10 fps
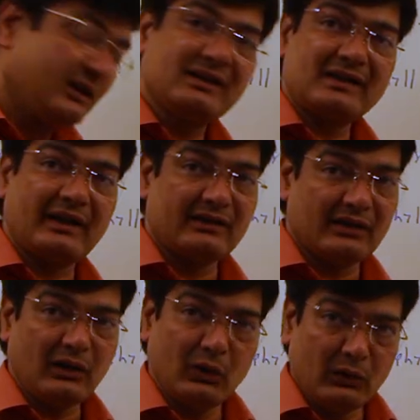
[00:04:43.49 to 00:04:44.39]
inside
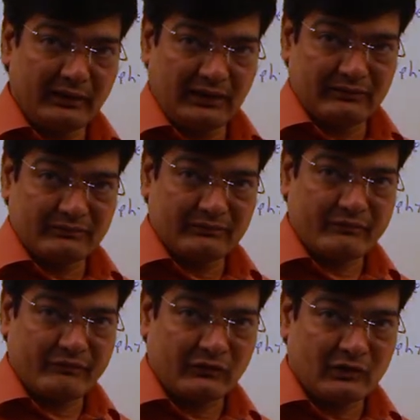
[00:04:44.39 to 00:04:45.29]
the ovary,
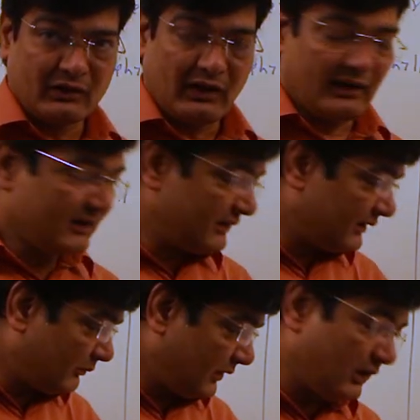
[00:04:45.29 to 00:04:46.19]
and the
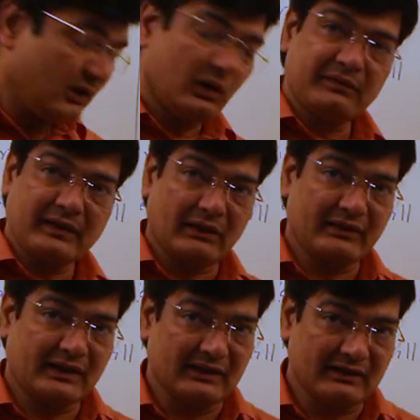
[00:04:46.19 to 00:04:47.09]
number of
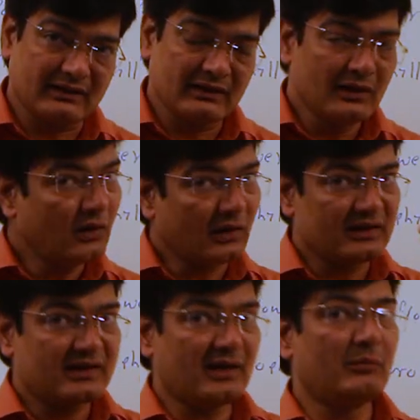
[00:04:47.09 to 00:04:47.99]
cavities or
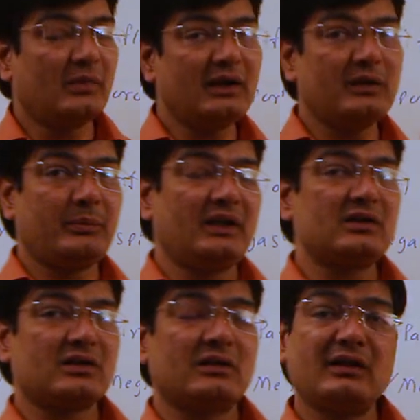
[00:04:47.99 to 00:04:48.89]
the chamber
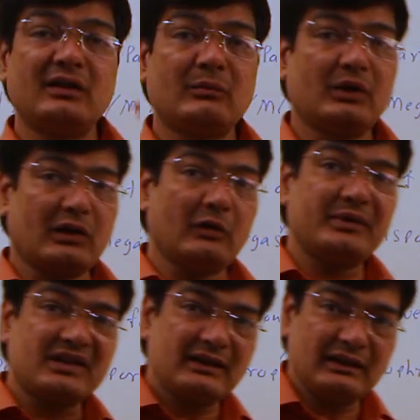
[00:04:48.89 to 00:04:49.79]
depends on the number of
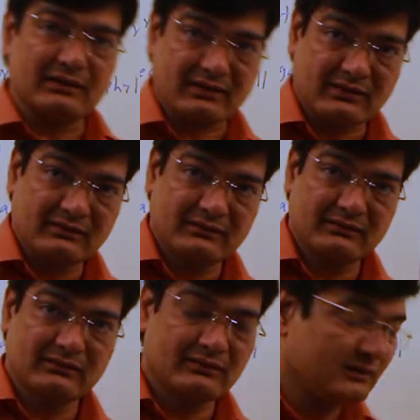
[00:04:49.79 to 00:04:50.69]
pistils.
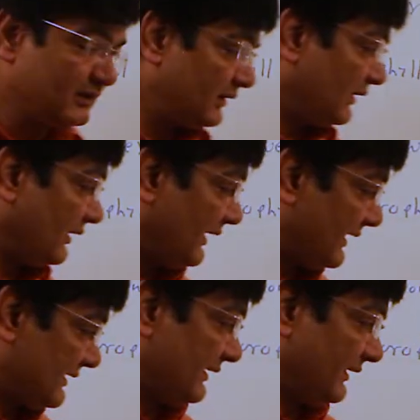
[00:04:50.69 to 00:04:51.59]

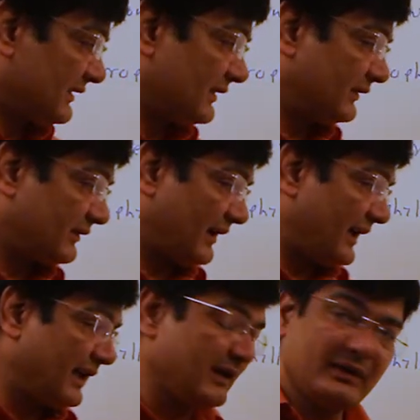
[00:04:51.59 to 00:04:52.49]
As it is a
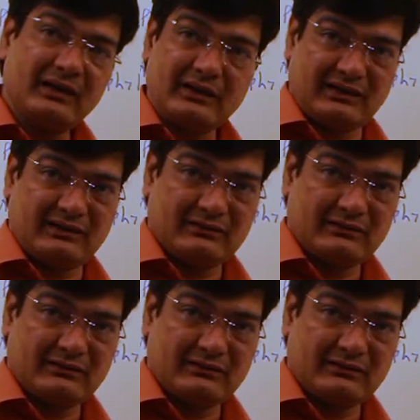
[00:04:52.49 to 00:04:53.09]
tricarpellary,